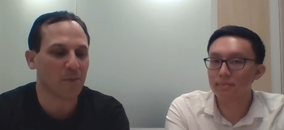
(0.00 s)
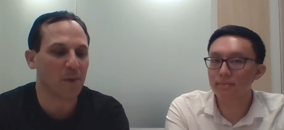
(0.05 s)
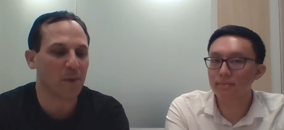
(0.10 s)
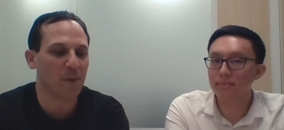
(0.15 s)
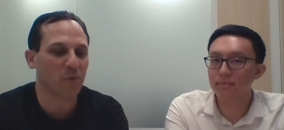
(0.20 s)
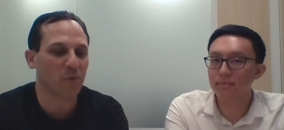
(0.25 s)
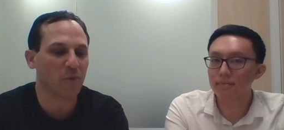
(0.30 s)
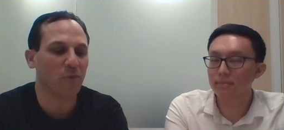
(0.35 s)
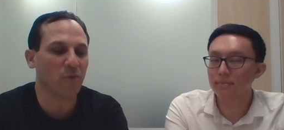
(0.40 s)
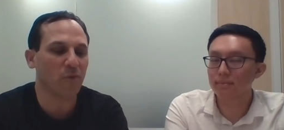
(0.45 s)

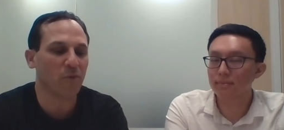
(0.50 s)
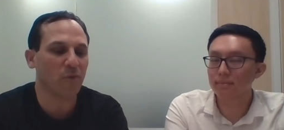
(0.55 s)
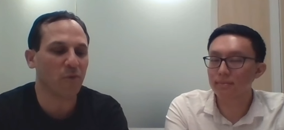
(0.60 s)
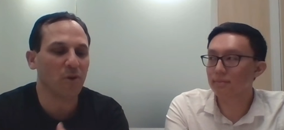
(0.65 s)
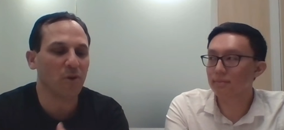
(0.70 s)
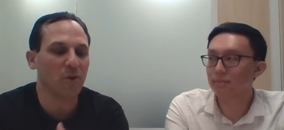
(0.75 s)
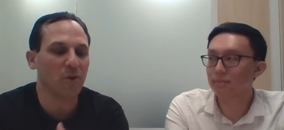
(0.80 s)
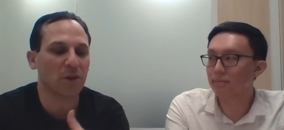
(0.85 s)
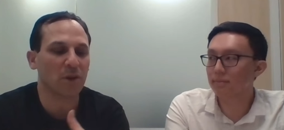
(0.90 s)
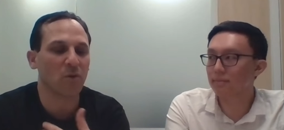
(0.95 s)
Speaker 1: But
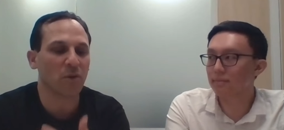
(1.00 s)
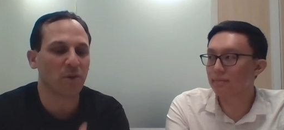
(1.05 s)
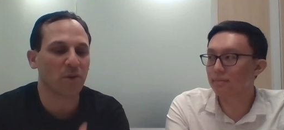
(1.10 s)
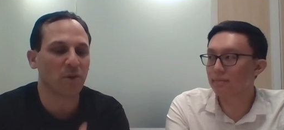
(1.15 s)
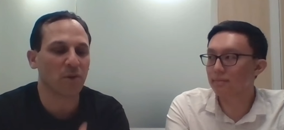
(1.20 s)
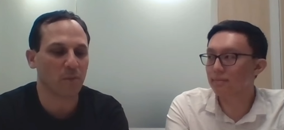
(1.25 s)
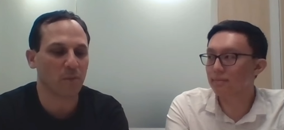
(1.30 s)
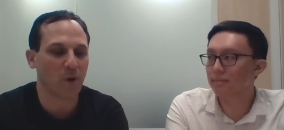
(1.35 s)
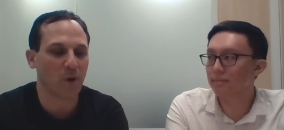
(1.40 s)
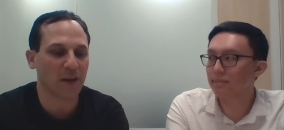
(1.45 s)
before we go
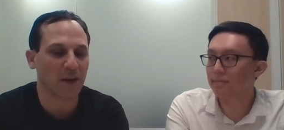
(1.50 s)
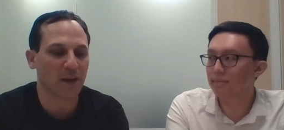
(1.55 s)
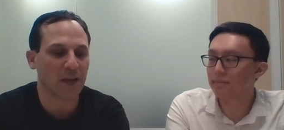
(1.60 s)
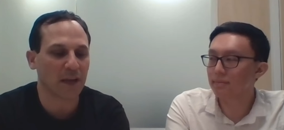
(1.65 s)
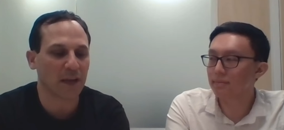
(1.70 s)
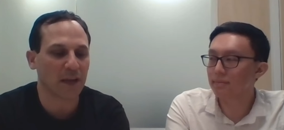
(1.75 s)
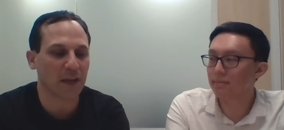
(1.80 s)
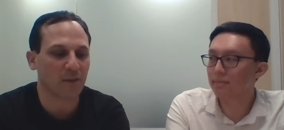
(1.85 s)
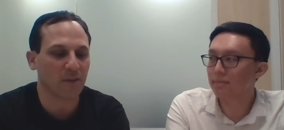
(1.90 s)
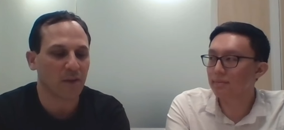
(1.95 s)
into the
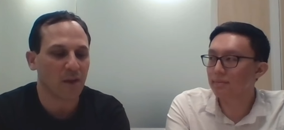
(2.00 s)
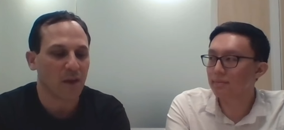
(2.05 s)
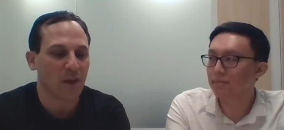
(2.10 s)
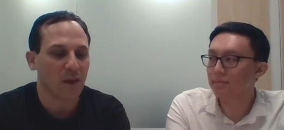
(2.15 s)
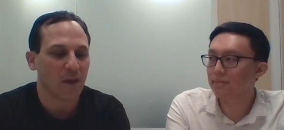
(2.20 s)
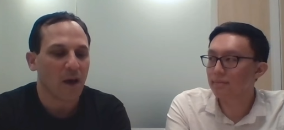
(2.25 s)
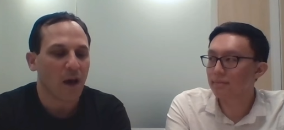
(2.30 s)
project,